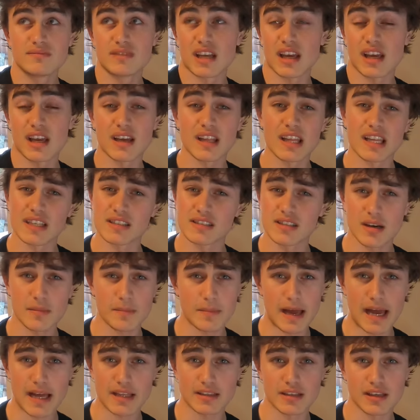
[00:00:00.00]
day. Like it's not a
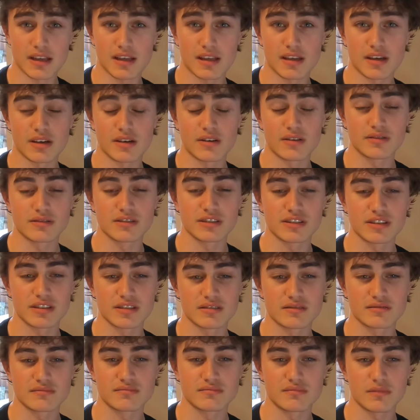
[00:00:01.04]
bad day, you know. It's
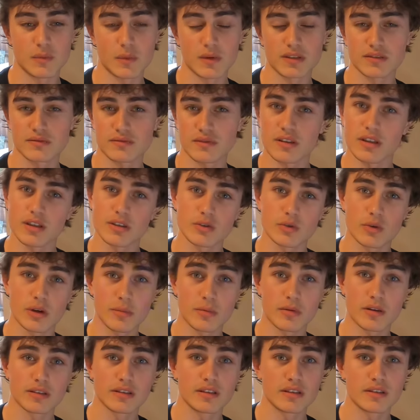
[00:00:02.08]
just it wasn't really
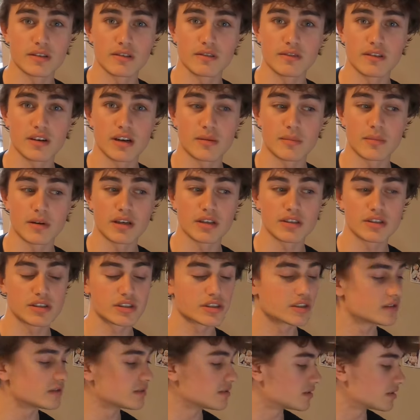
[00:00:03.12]
enjoyable. I didn't do very
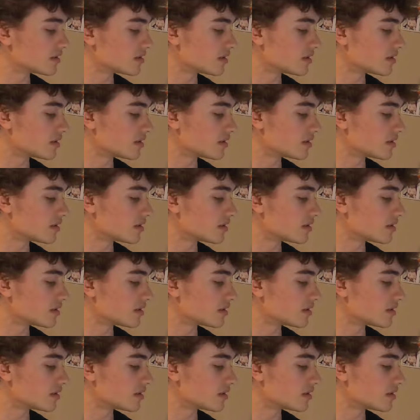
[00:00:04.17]
much.